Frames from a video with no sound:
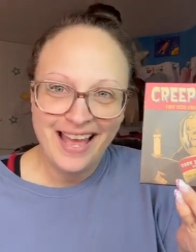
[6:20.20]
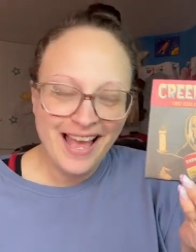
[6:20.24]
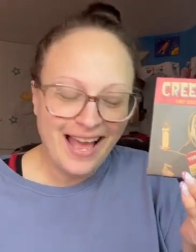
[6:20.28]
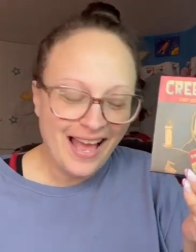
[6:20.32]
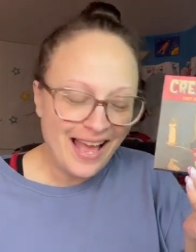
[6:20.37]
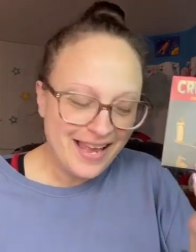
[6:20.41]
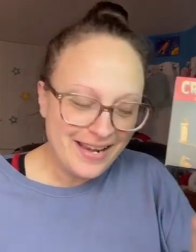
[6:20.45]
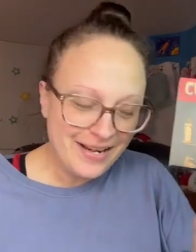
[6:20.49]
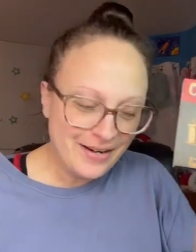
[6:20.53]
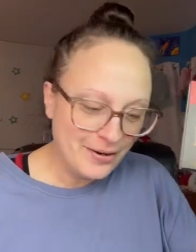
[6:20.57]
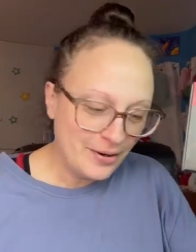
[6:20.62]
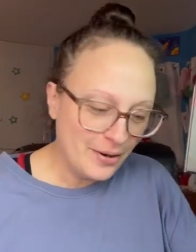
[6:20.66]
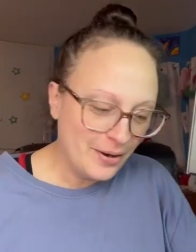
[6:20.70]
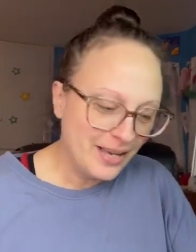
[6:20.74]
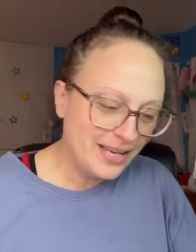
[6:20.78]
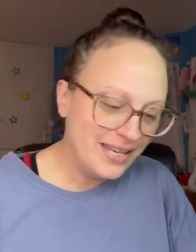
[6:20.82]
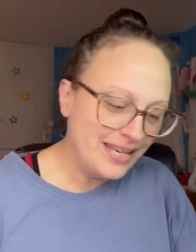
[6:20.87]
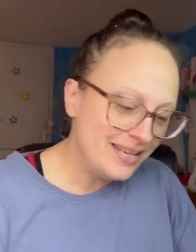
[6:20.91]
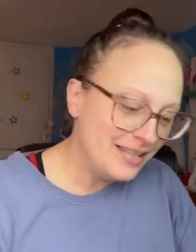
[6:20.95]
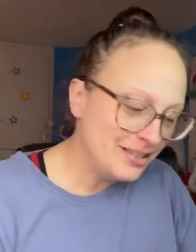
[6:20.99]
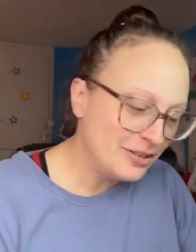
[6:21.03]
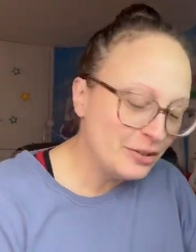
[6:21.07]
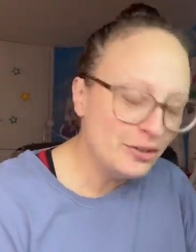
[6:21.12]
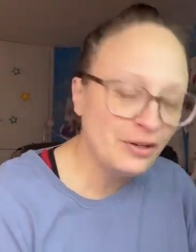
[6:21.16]
I don't I
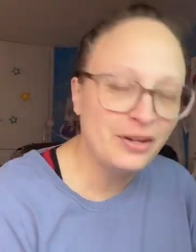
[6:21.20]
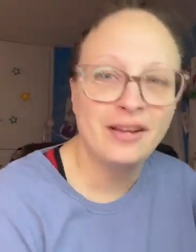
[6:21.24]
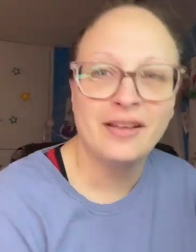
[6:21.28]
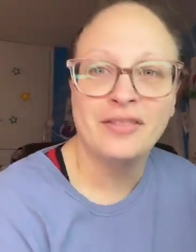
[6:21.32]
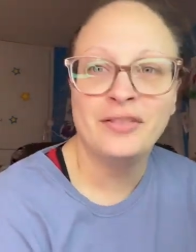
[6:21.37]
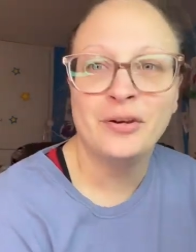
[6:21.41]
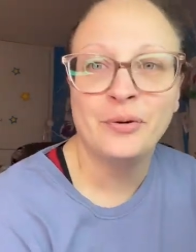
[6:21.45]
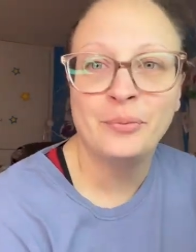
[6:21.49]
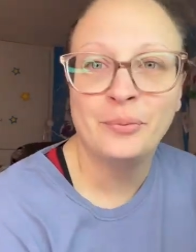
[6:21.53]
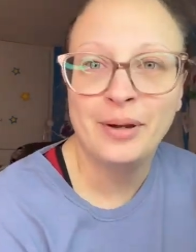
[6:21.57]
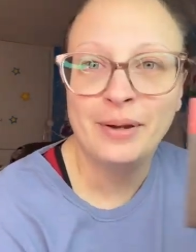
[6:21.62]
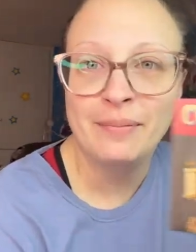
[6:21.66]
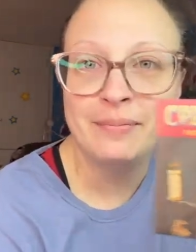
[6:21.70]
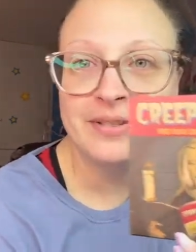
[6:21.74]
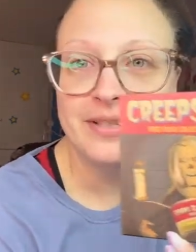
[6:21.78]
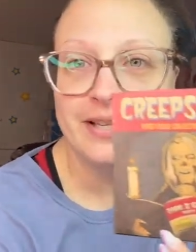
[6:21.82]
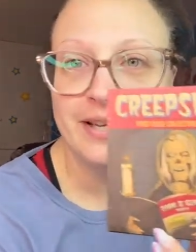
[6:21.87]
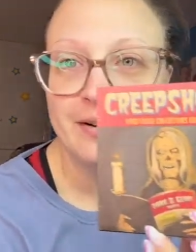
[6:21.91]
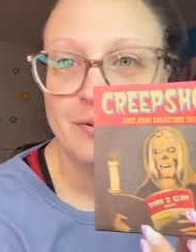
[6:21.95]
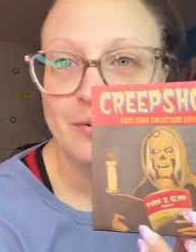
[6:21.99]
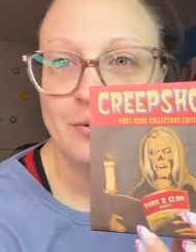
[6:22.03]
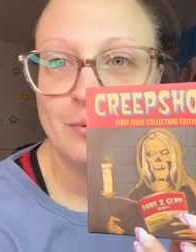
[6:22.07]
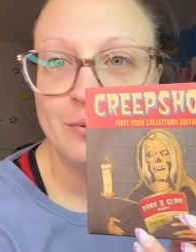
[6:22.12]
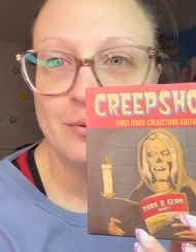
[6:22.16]
didn't look on their
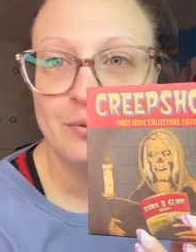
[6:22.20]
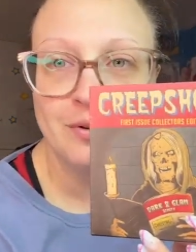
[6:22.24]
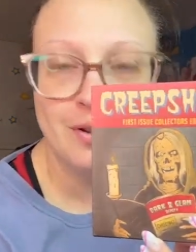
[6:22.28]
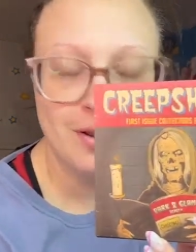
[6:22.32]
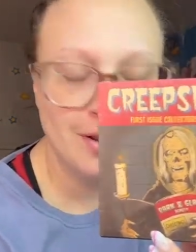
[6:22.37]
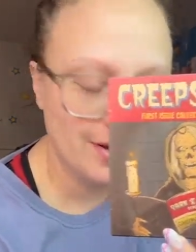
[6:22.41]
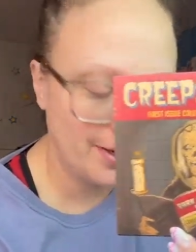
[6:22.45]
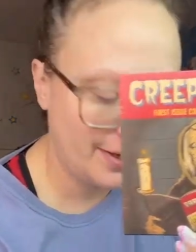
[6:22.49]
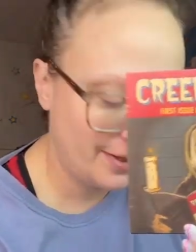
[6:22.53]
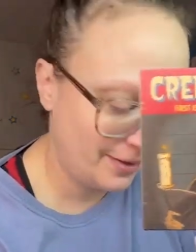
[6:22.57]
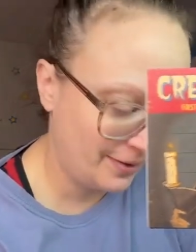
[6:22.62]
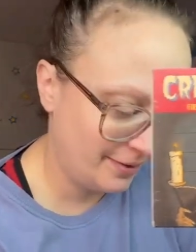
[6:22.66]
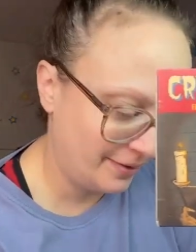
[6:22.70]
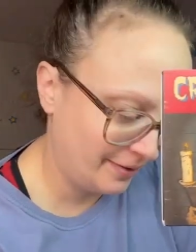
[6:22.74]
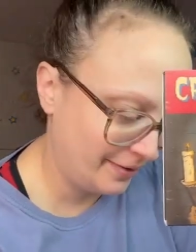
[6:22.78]
website a whole lot.